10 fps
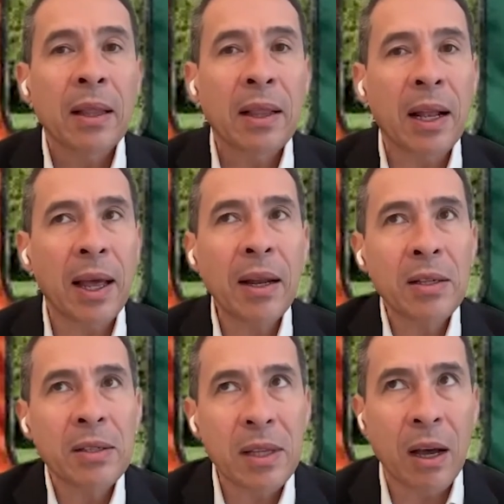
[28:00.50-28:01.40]
The
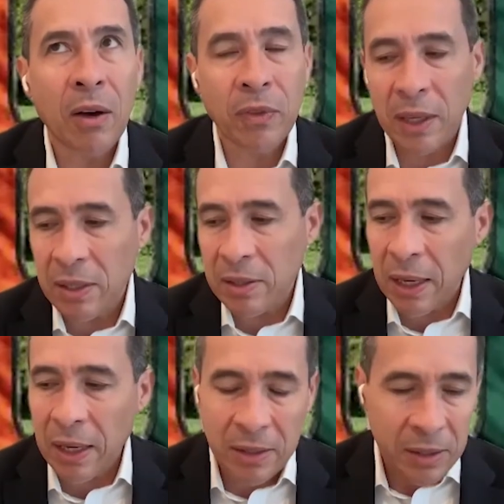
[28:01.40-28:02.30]
latest of this
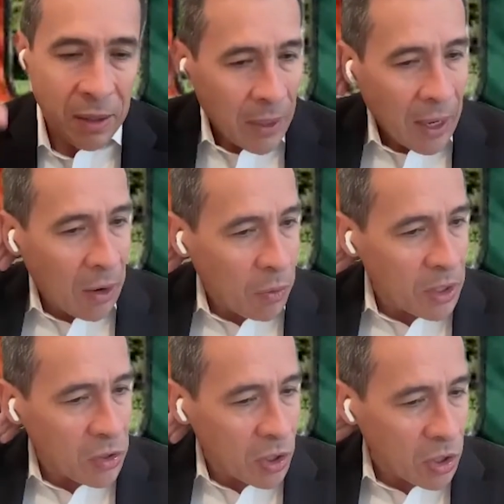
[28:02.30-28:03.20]
is a
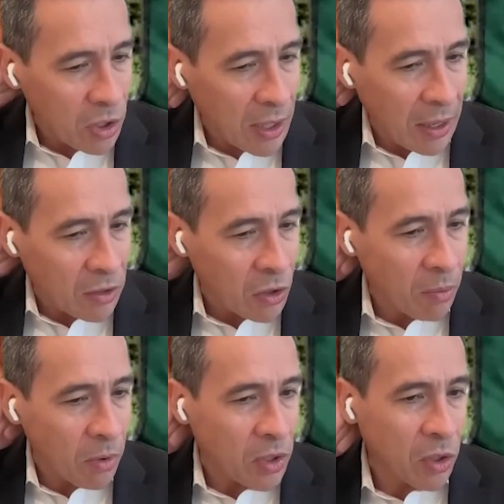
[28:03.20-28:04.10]
research that
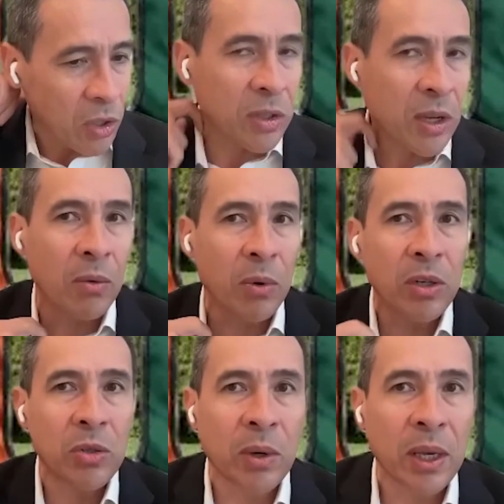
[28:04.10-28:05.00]
some researchers were
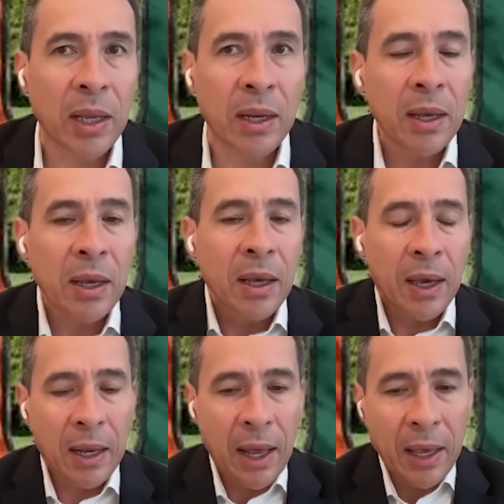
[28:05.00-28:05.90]
doing,
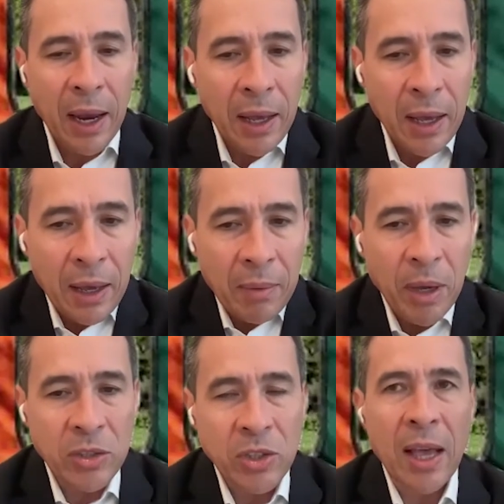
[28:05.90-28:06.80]
and I got
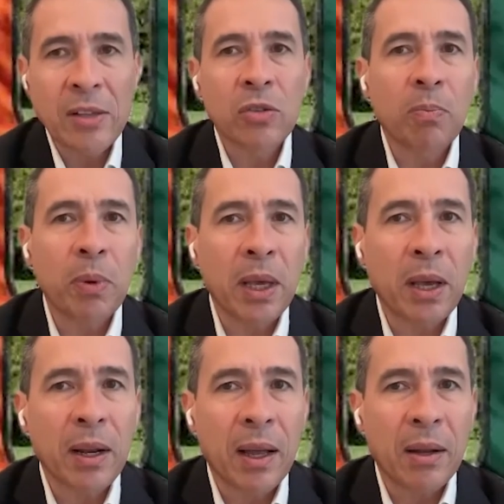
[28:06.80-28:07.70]
a chance to pick
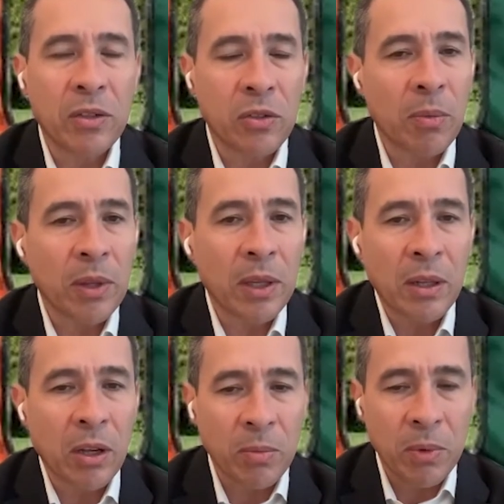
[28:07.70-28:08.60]
at some of the
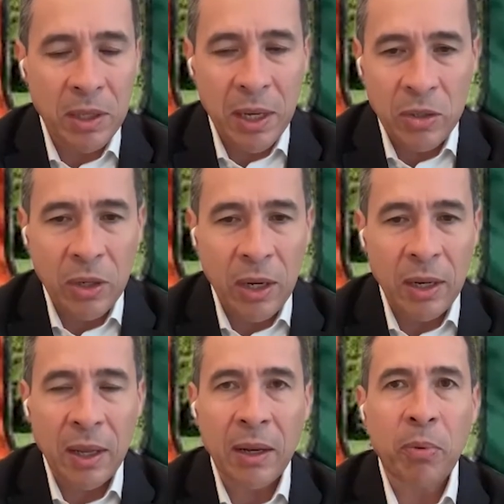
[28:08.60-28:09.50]

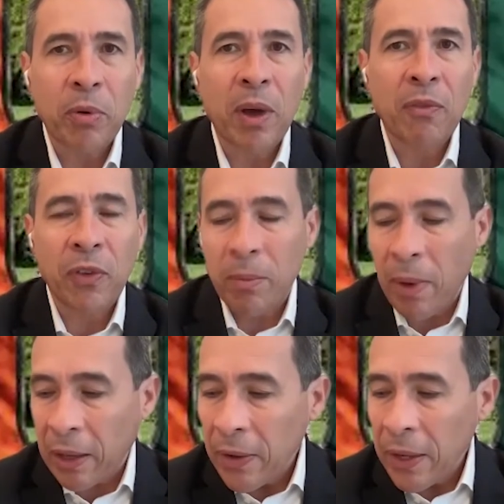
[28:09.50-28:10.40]
documentation and provide
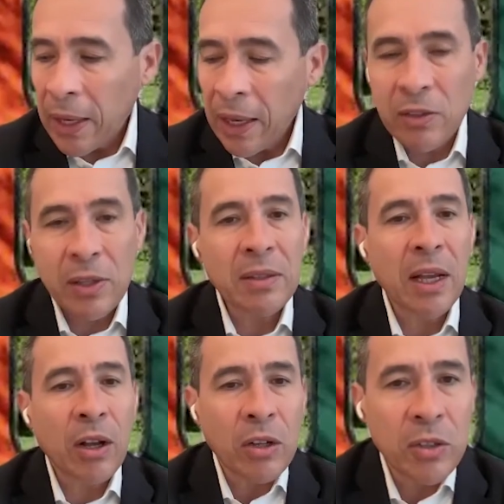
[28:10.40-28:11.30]
feedback. Is
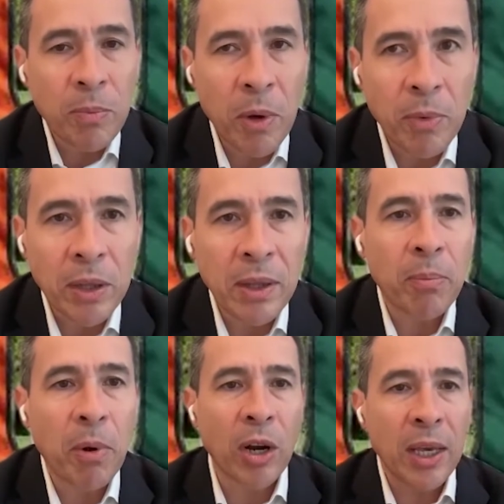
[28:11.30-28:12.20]
the concept of the
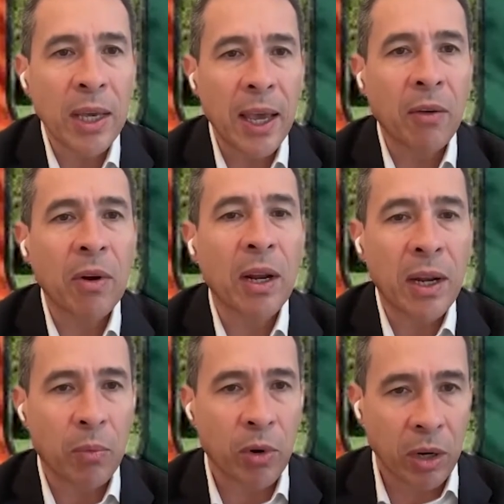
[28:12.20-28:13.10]
body area
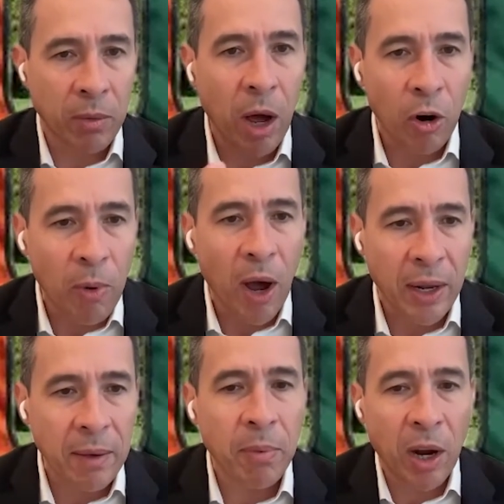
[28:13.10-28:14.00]
network, our
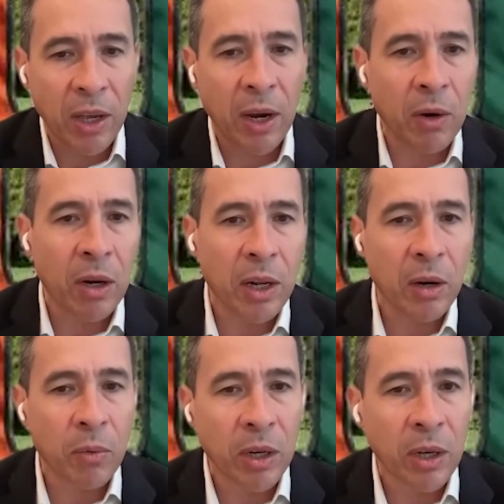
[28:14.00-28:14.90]
body area
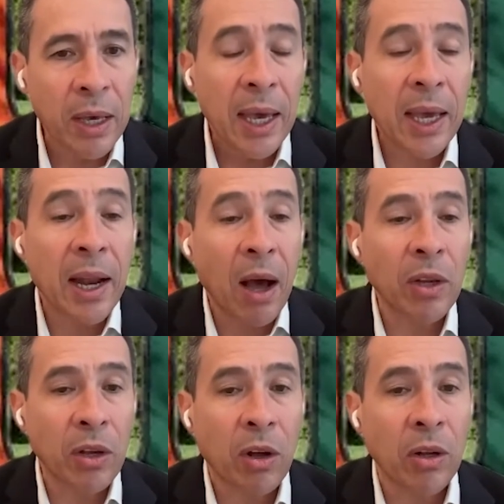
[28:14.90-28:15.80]
network. And now
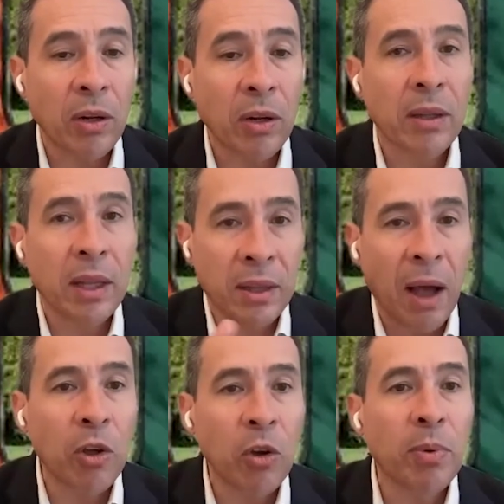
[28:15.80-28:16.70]
they're calling it
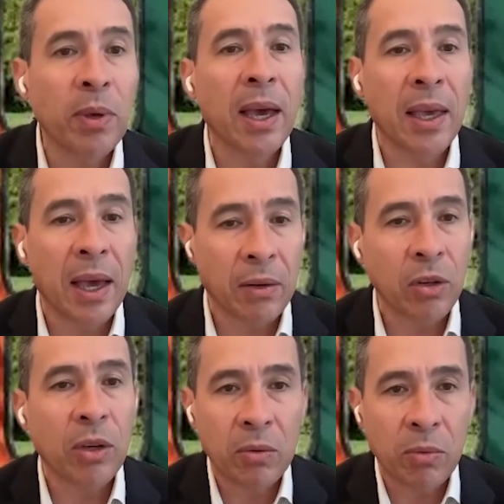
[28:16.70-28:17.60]
WBAN.
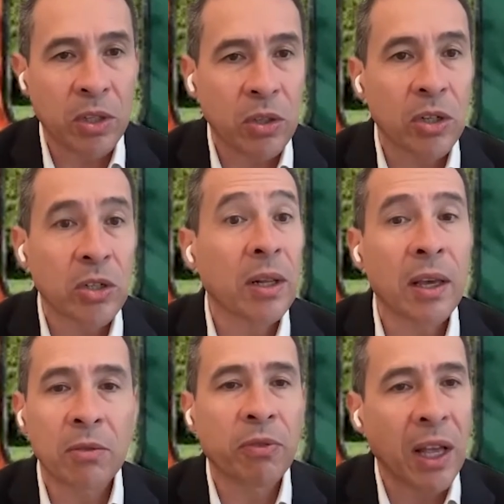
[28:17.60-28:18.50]
You can research it,
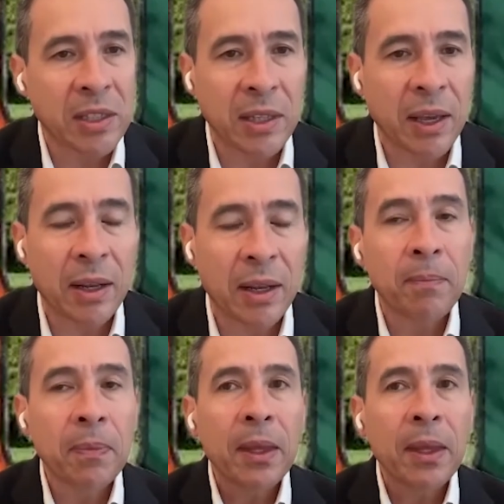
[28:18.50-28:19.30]
it's fascinating.